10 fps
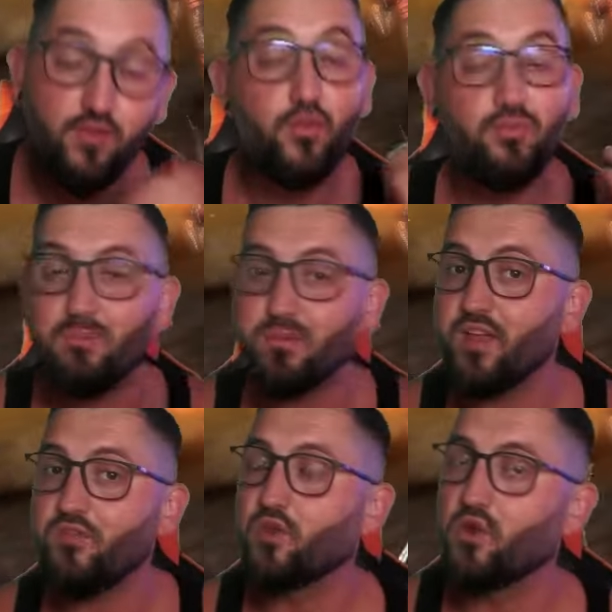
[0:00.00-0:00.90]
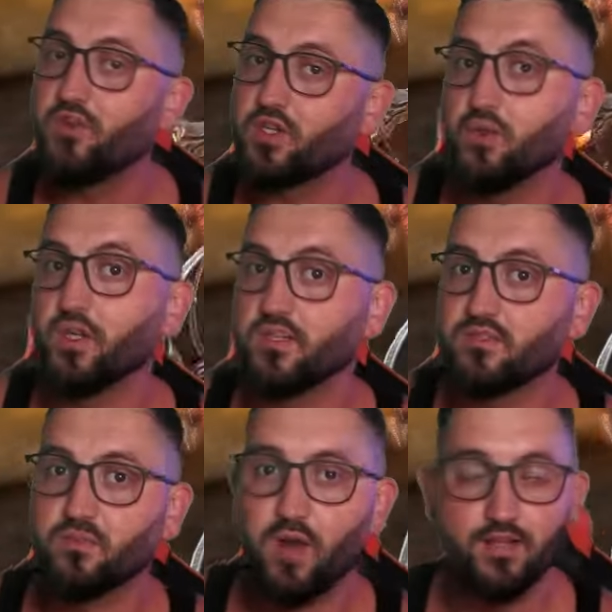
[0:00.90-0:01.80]
if you've been playing for over 2
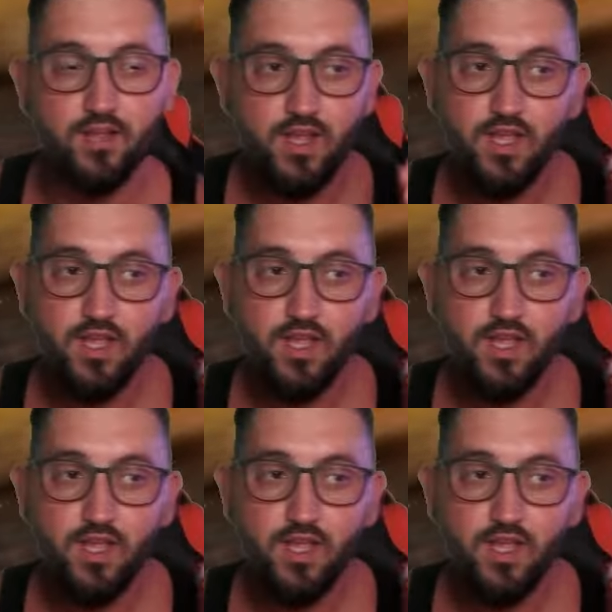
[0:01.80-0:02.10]
years, right?